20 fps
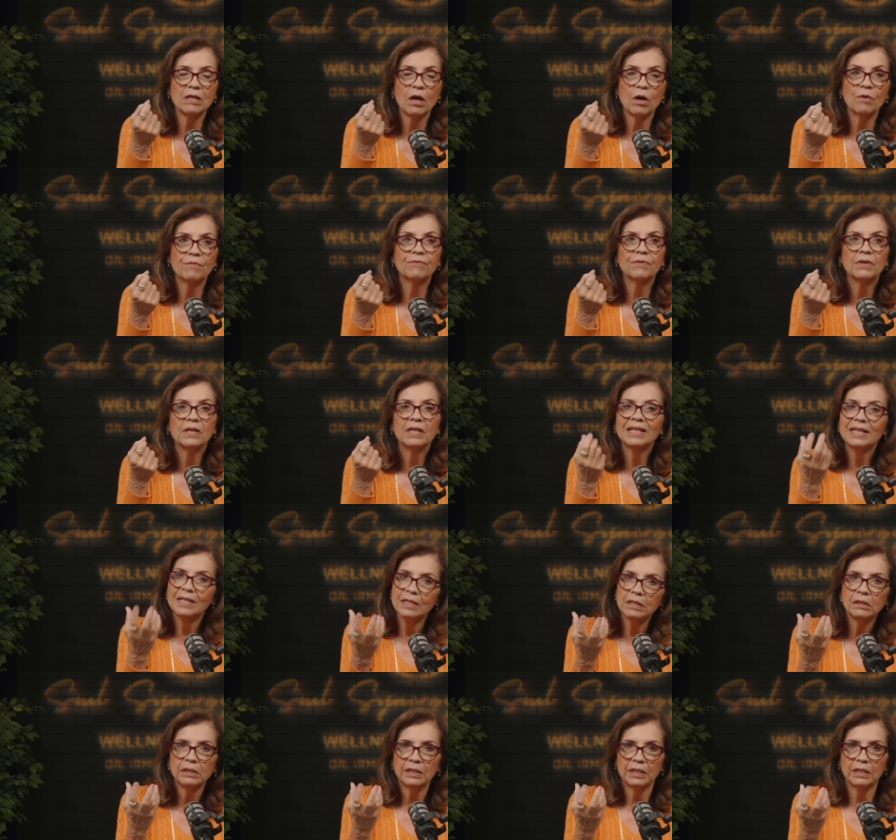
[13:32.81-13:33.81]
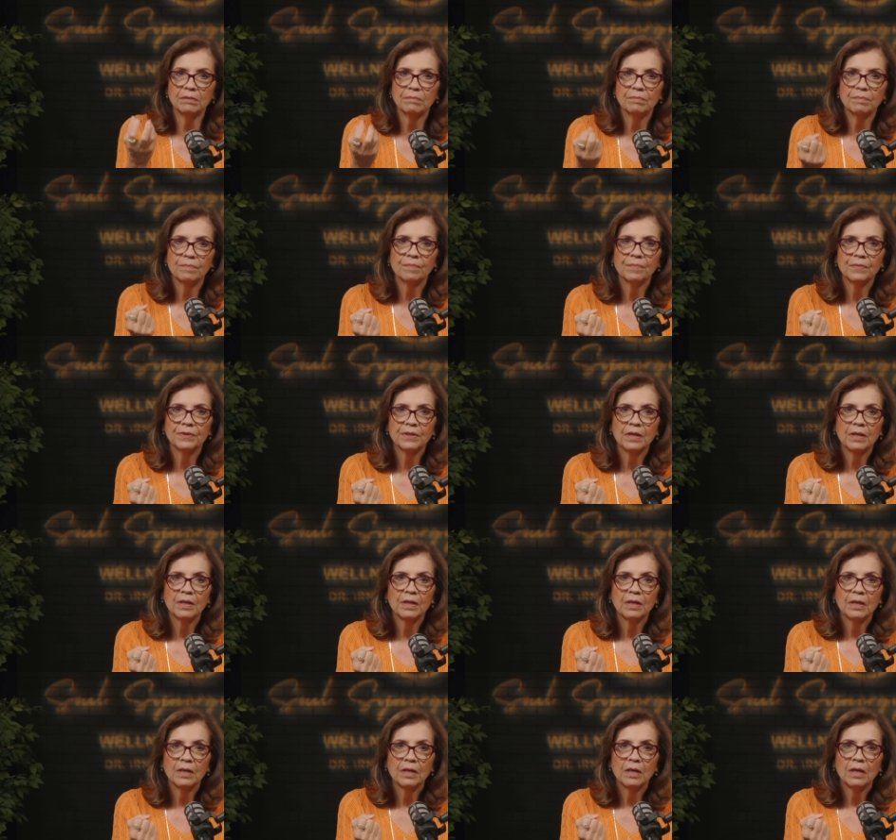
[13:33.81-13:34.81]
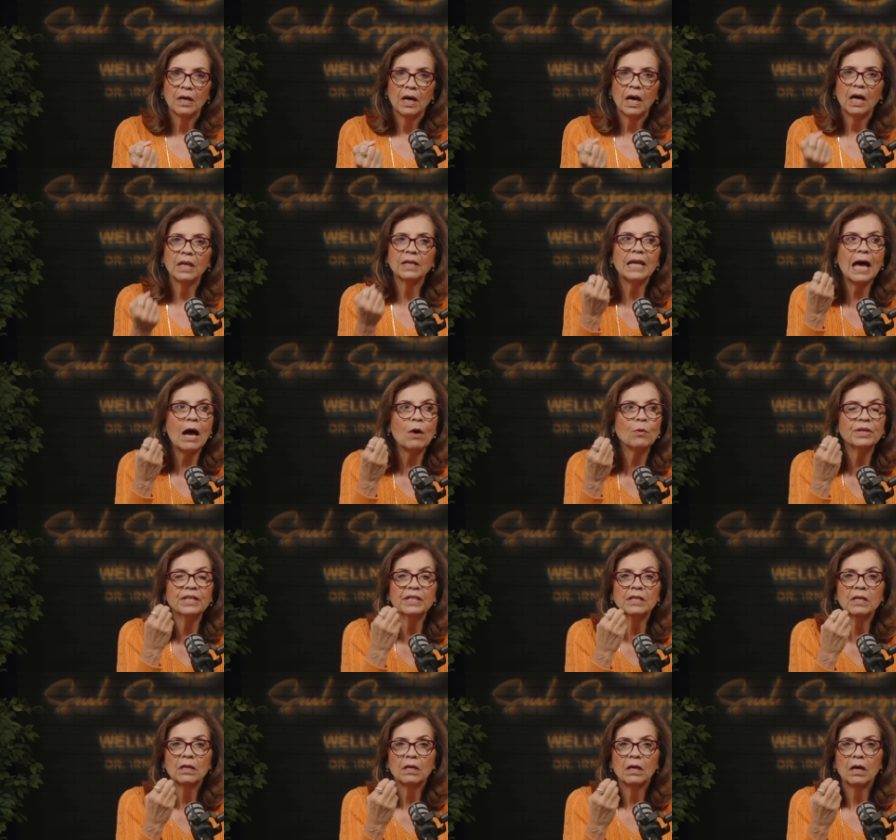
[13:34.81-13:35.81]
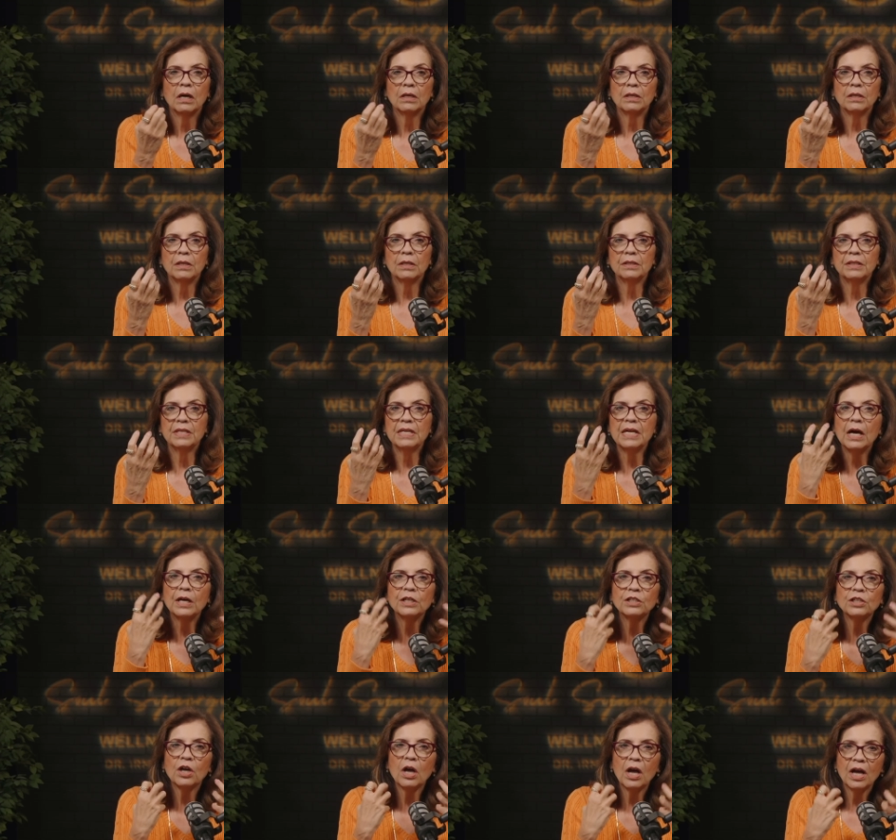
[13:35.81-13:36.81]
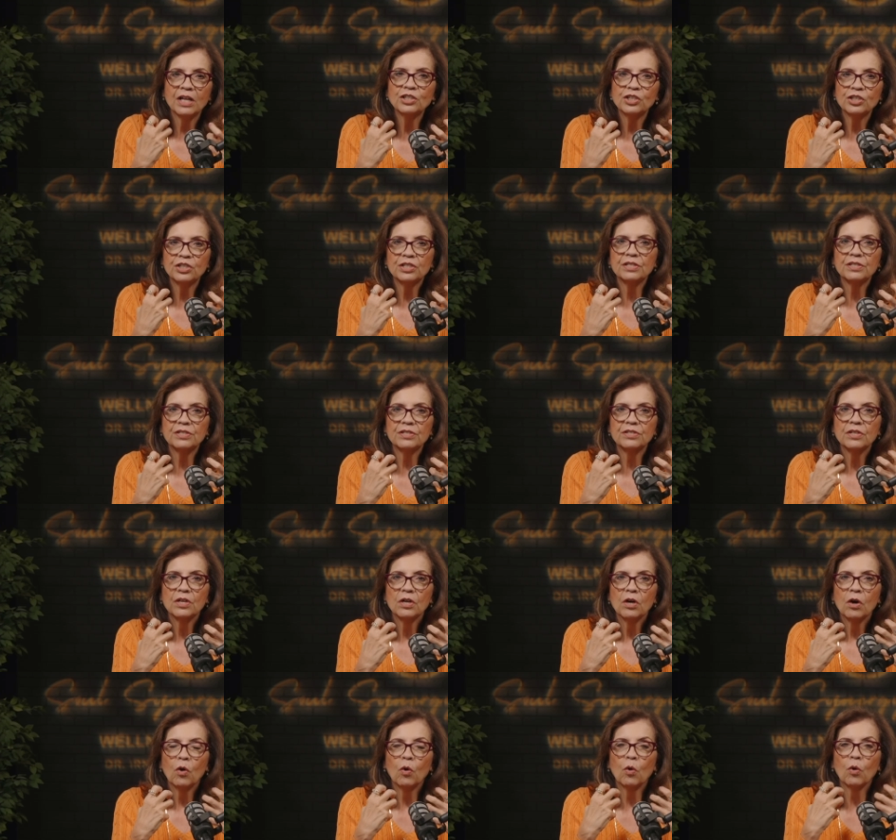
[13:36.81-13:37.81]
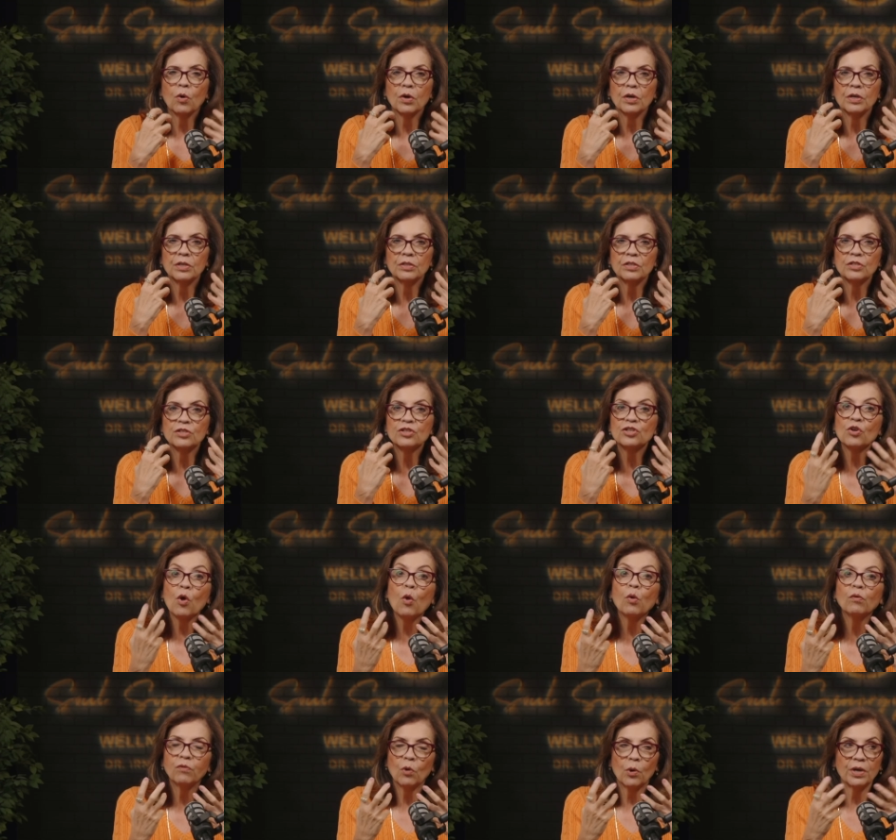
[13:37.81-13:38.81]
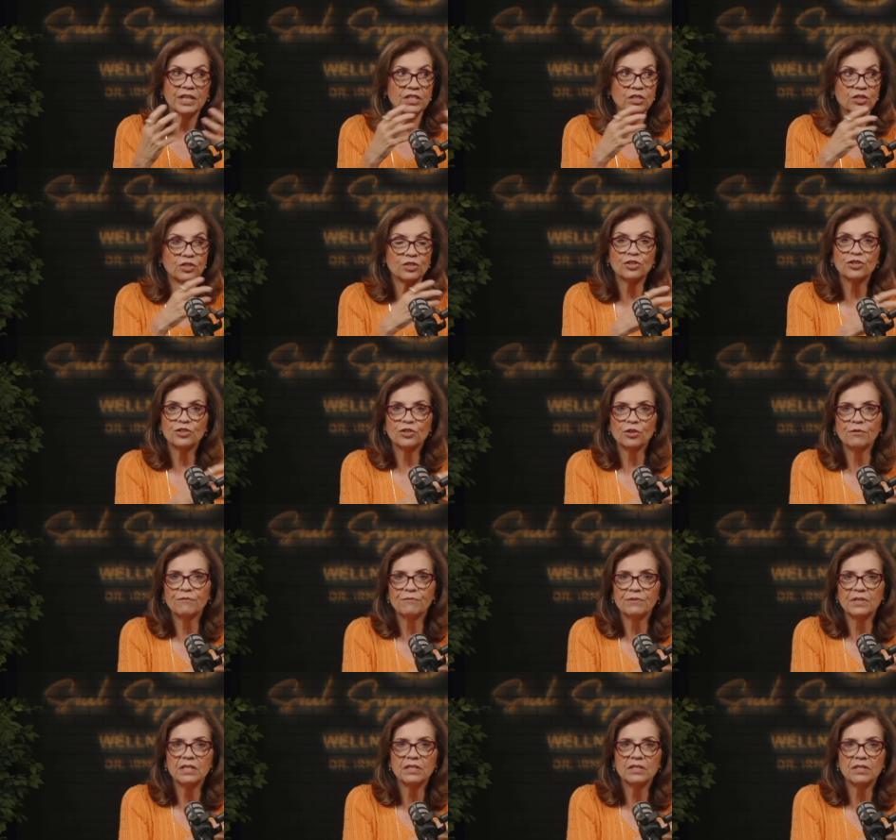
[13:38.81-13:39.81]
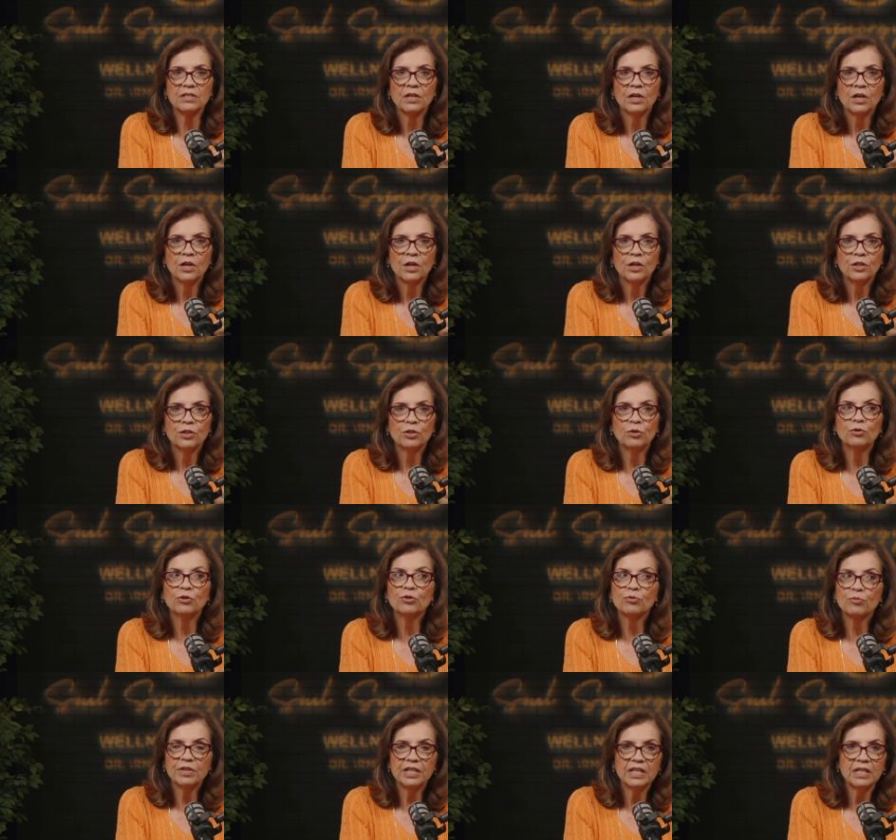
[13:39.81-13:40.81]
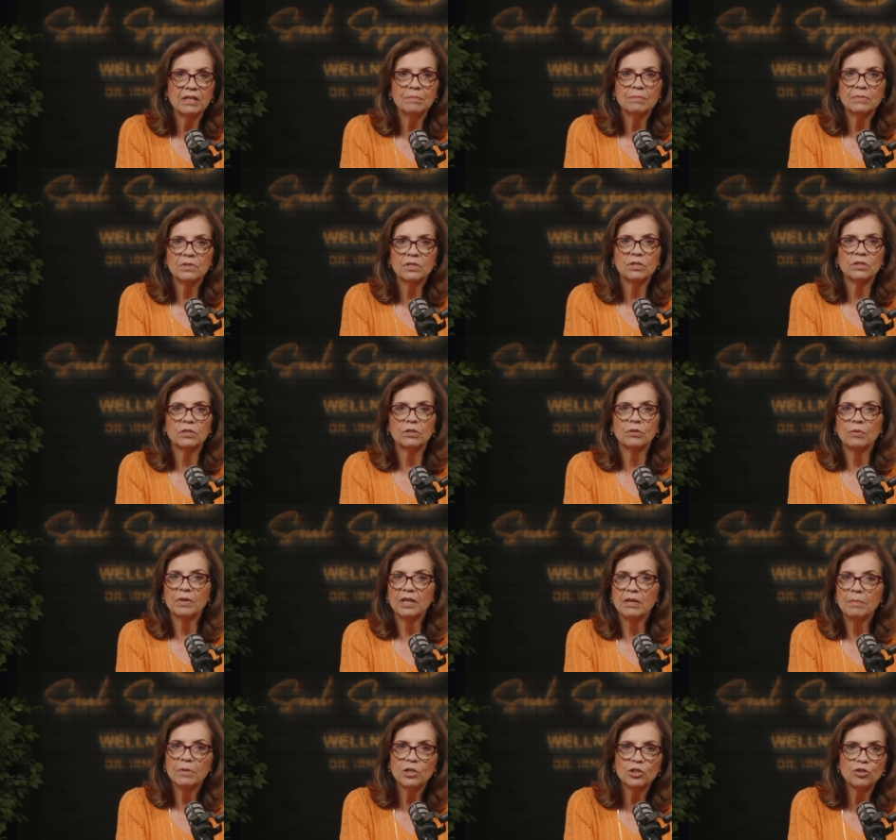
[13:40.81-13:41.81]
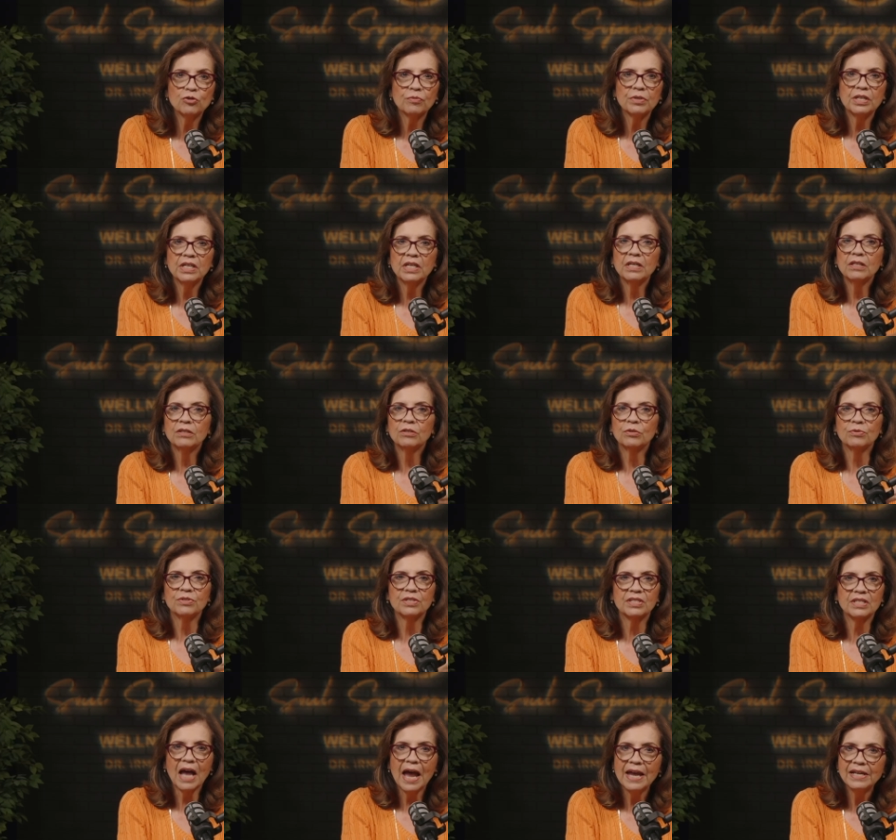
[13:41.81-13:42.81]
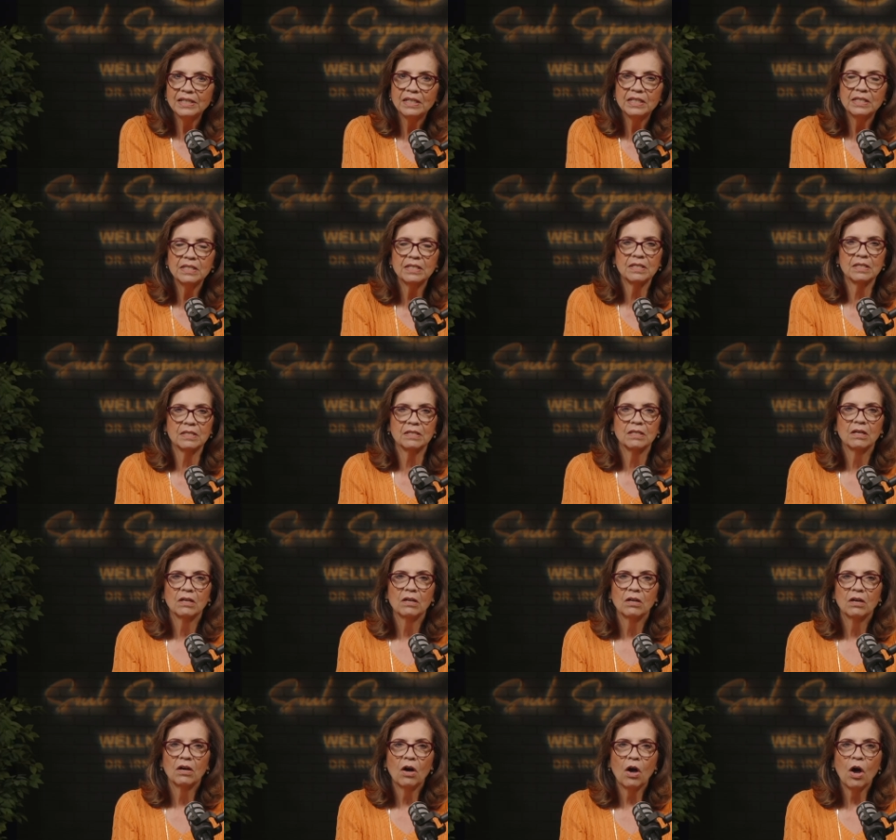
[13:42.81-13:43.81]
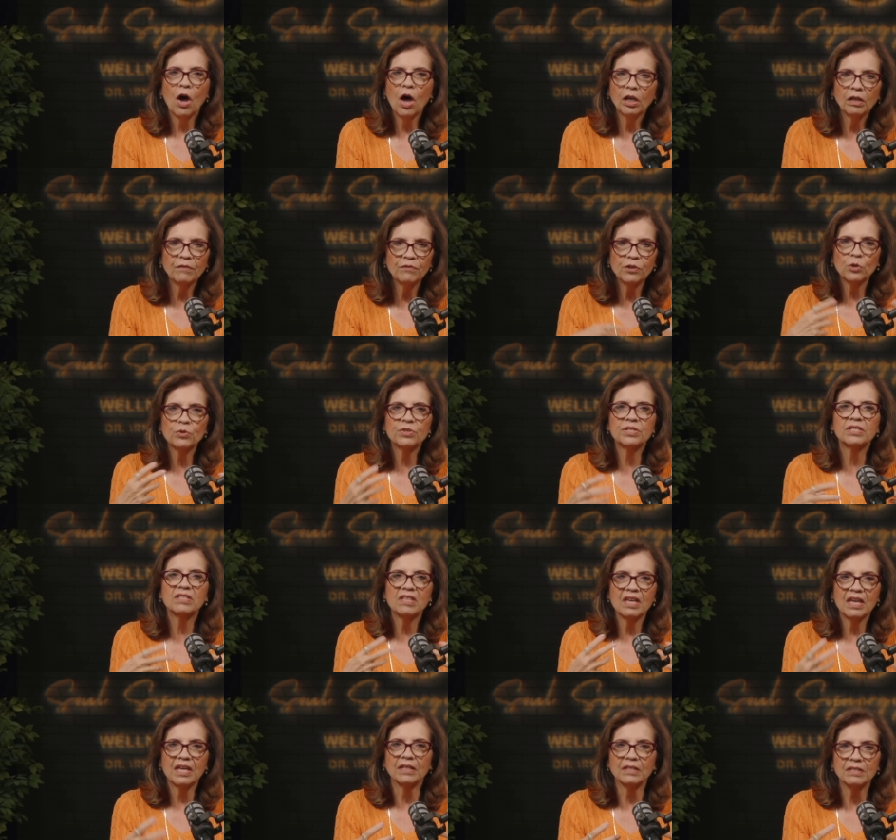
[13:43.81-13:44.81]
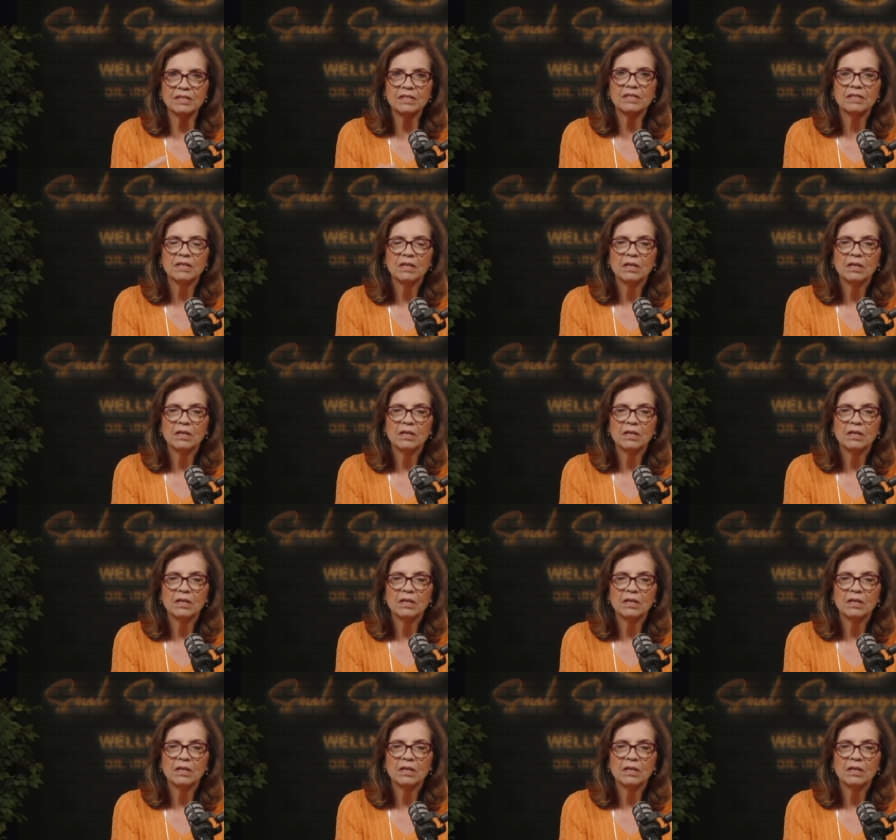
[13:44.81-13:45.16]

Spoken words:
of healing. Allowing the unconscious or the soul voice to surface through dreams, through imagery, through silence. All of those things